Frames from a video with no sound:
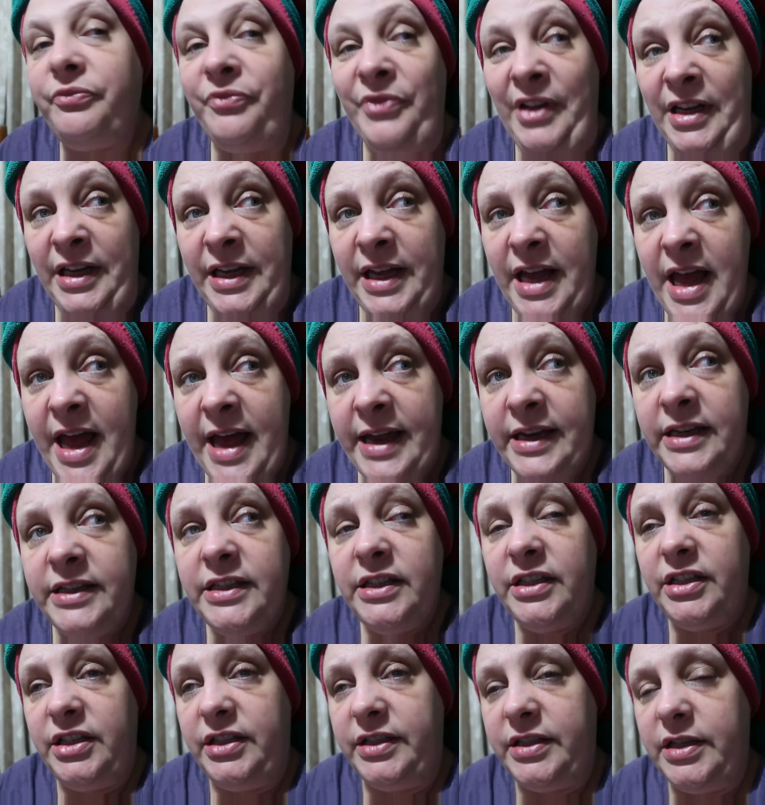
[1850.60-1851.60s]
And
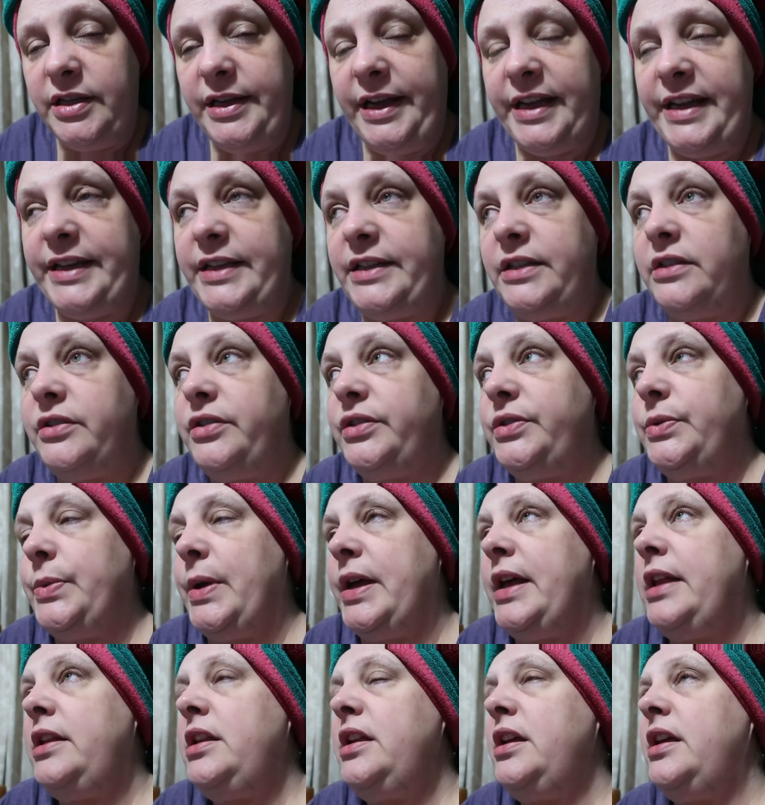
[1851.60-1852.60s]
Canada, she's done Canada as
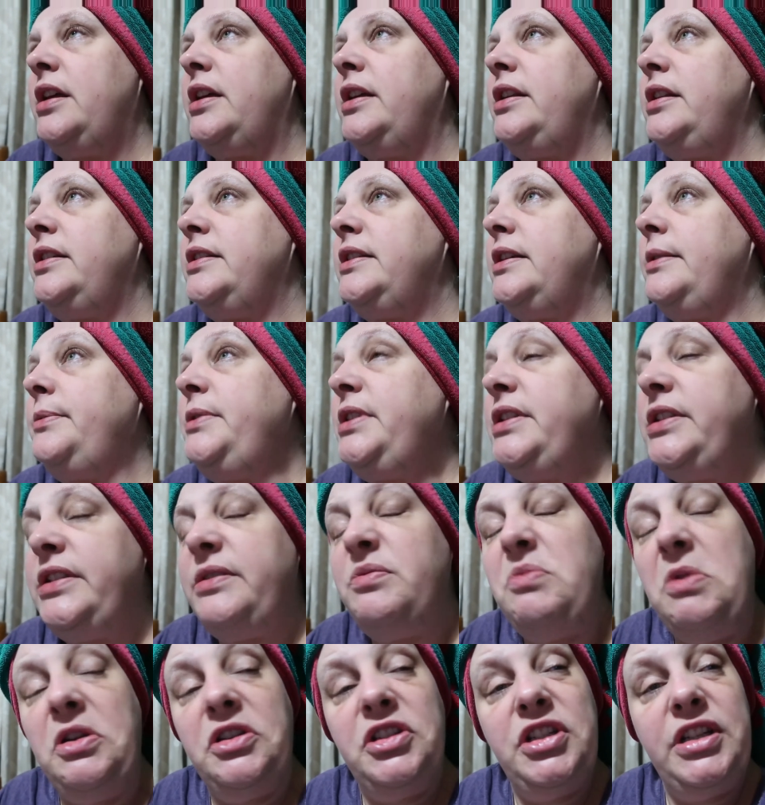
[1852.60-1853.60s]
well. And I'm
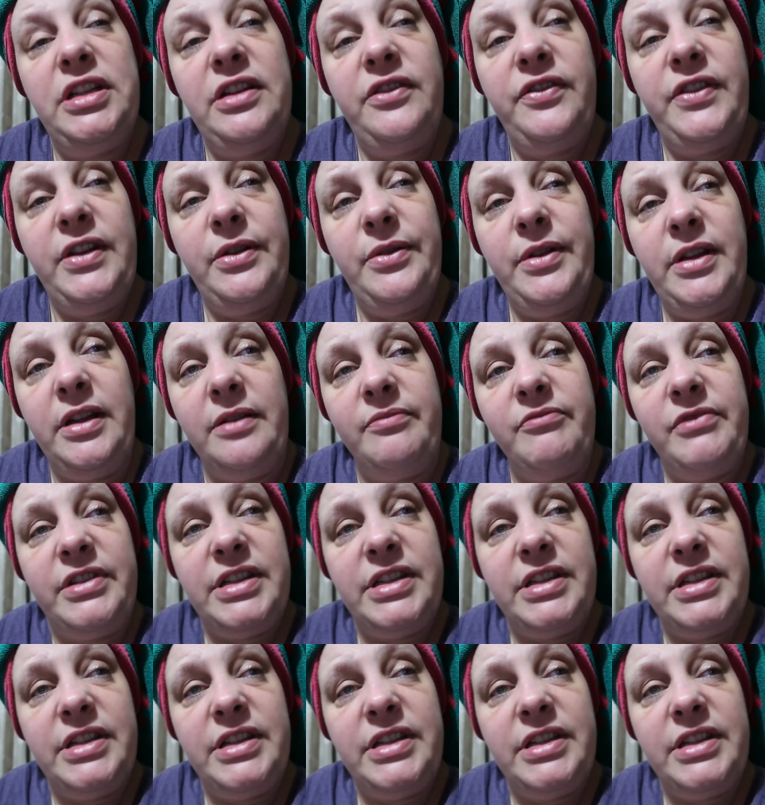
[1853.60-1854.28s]
just watching a few of them,